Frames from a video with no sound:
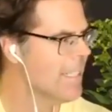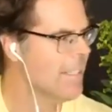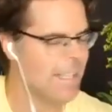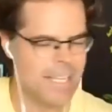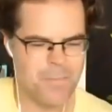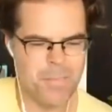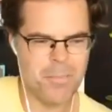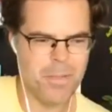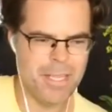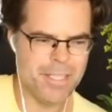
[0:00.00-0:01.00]
That's me,
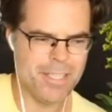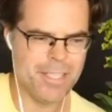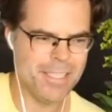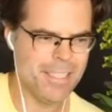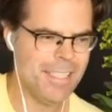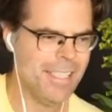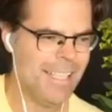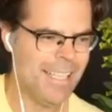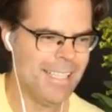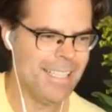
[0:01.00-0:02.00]
Peter.
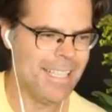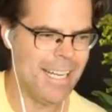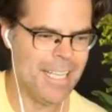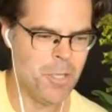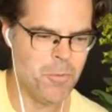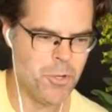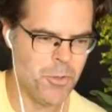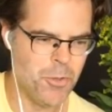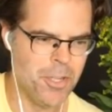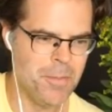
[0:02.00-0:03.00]
And I am
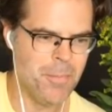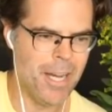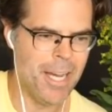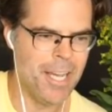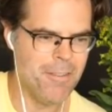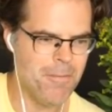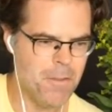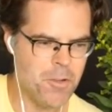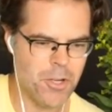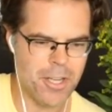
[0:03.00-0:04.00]
joined by
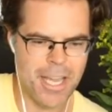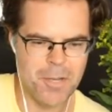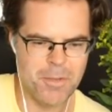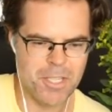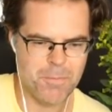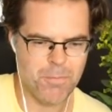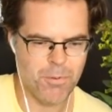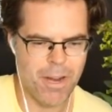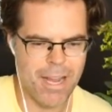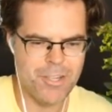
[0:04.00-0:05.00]
Future Cannabis
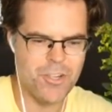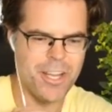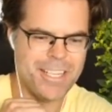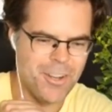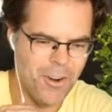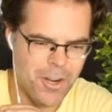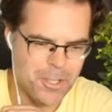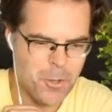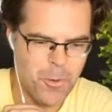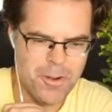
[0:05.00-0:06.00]
Project art
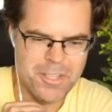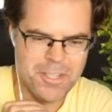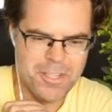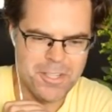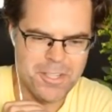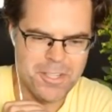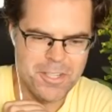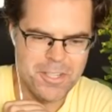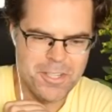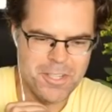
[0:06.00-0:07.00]

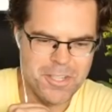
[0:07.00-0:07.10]
correspondent